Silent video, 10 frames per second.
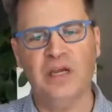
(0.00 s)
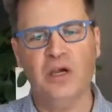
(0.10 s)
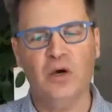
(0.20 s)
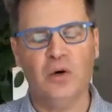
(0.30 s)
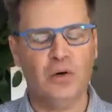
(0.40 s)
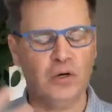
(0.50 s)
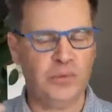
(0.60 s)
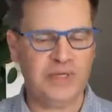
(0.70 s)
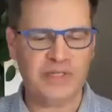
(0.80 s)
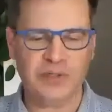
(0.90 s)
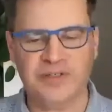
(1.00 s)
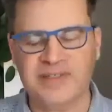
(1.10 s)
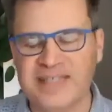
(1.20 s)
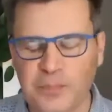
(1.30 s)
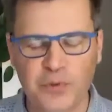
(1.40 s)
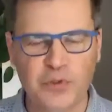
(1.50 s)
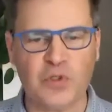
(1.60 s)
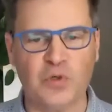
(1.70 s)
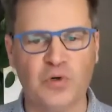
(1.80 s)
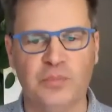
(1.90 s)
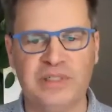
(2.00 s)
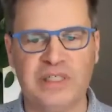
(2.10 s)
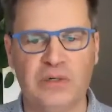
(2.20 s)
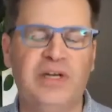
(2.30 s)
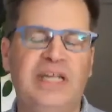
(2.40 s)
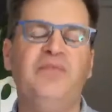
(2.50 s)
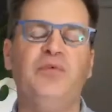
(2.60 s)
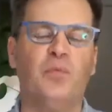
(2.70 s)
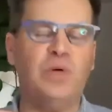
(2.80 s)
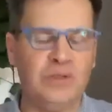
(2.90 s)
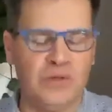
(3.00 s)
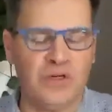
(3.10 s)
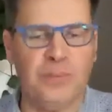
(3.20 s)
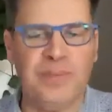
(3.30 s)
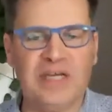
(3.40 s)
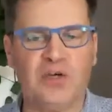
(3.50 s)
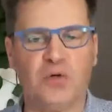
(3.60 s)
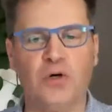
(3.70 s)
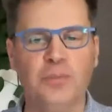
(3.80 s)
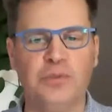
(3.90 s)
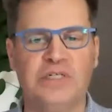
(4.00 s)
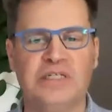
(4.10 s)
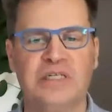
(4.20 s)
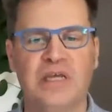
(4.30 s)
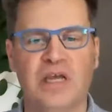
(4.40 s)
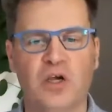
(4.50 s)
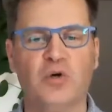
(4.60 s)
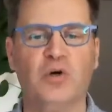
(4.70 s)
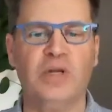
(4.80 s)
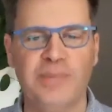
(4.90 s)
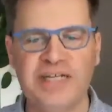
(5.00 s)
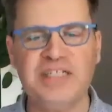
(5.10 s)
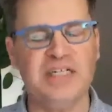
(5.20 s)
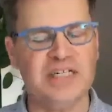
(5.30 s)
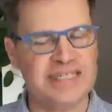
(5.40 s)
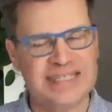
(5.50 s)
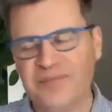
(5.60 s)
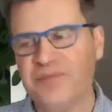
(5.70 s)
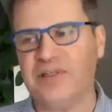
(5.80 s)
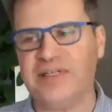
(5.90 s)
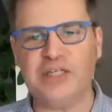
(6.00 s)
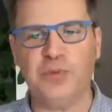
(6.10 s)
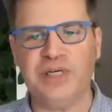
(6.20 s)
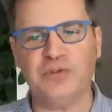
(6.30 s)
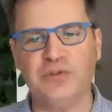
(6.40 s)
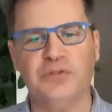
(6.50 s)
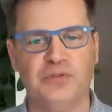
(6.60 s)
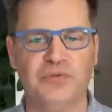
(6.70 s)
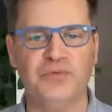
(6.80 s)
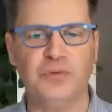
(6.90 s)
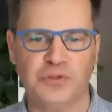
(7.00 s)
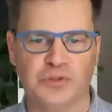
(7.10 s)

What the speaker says: or whether you're a 10-person company, or even when you are a big corporate, collaboration is definitely the way to go to the future.